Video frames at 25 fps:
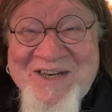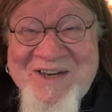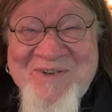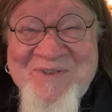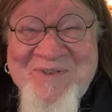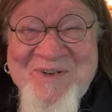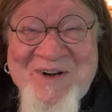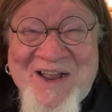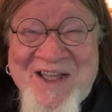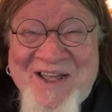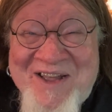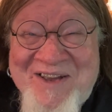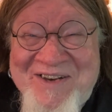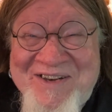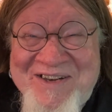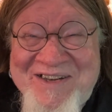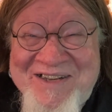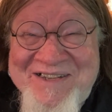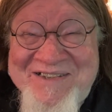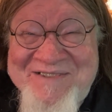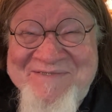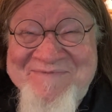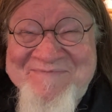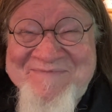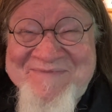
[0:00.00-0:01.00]

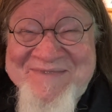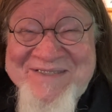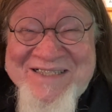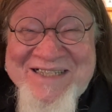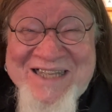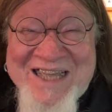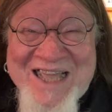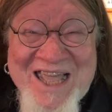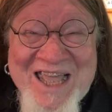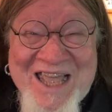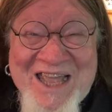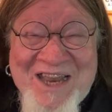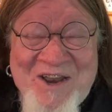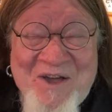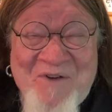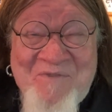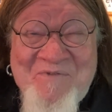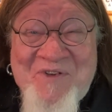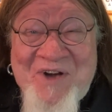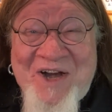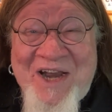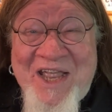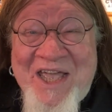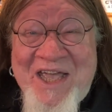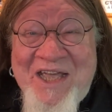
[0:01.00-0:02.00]
around. Don't
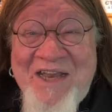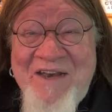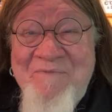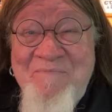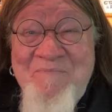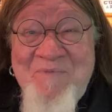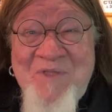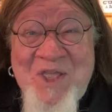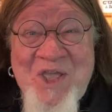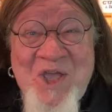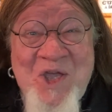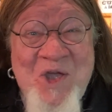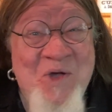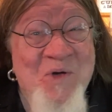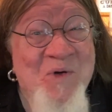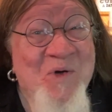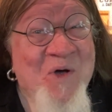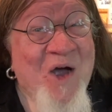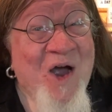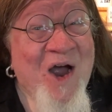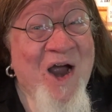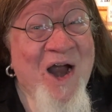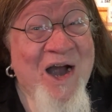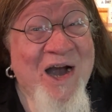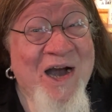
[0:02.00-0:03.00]
forget, you
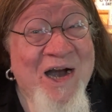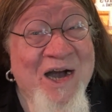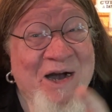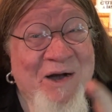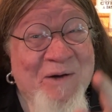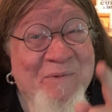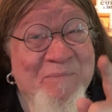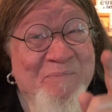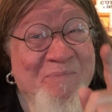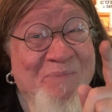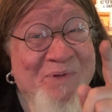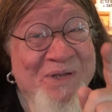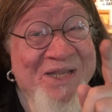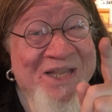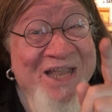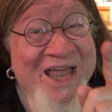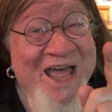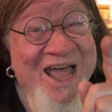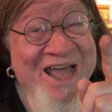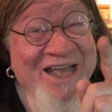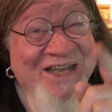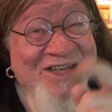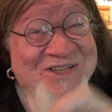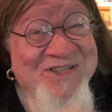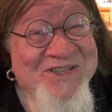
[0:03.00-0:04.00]
are
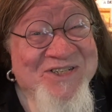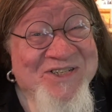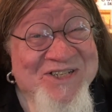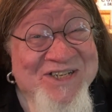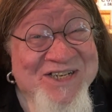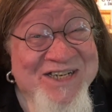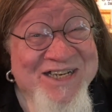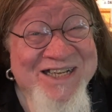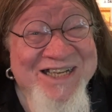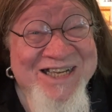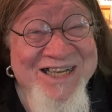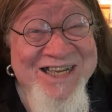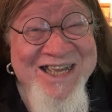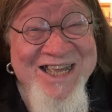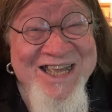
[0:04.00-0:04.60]
blessed.